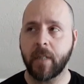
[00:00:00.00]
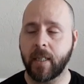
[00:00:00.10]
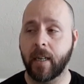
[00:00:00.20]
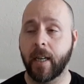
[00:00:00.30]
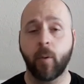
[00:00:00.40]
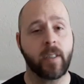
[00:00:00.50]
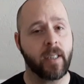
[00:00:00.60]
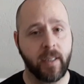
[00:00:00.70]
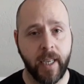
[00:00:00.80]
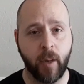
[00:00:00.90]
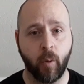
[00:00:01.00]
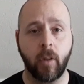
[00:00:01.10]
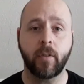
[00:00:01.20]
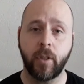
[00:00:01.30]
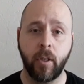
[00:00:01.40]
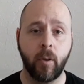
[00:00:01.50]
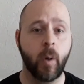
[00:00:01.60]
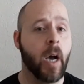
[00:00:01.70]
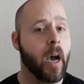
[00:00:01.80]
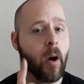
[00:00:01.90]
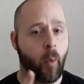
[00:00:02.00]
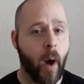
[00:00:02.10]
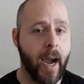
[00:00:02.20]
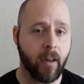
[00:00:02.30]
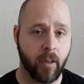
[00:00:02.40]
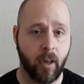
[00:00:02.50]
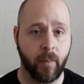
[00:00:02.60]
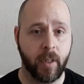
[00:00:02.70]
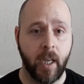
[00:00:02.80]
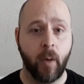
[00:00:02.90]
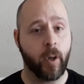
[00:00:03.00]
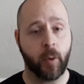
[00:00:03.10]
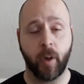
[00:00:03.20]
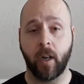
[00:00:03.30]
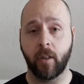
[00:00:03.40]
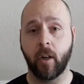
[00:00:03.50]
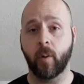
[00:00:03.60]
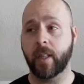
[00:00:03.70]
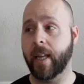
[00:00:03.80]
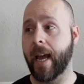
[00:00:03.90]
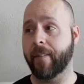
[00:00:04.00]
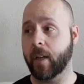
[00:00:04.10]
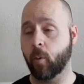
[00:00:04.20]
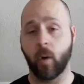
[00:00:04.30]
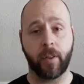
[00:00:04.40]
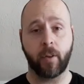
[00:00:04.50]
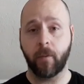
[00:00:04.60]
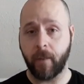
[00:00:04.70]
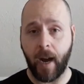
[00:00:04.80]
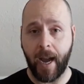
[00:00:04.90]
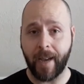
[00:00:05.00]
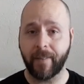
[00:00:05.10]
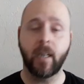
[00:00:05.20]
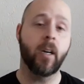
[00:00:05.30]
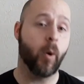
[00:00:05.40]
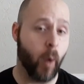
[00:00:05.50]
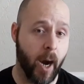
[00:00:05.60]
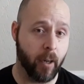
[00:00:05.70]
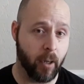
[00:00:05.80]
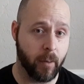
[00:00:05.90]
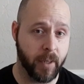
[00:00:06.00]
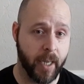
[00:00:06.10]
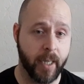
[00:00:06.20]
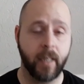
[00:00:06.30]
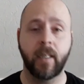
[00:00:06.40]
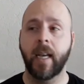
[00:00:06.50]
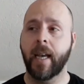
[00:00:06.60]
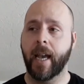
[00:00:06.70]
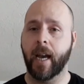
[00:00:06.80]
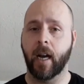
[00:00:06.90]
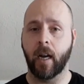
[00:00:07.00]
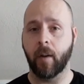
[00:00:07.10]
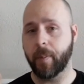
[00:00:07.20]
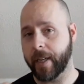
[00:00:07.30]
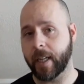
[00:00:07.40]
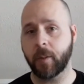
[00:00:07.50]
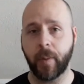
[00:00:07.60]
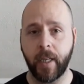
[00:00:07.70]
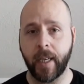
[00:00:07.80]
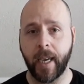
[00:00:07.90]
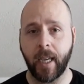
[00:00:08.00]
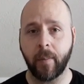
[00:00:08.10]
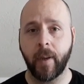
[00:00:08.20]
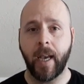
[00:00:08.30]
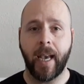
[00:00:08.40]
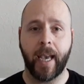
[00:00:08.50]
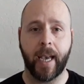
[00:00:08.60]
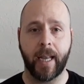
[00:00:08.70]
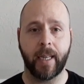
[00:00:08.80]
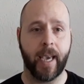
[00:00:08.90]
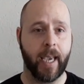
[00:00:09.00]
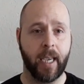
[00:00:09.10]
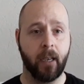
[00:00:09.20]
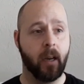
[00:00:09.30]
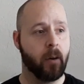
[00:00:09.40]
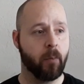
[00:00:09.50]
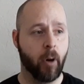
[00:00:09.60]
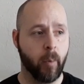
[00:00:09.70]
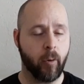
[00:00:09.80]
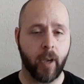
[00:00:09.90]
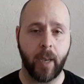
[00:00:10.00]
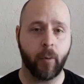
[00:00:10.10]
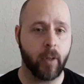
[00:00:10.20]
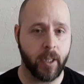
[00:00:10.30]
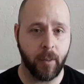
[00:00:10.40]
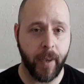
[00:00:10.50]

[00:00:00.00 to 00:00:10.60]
uh, it was a sequel to Wild Arms, which we all know with it having one through five, Wild Arms that is, a P S P game and a mobile game only in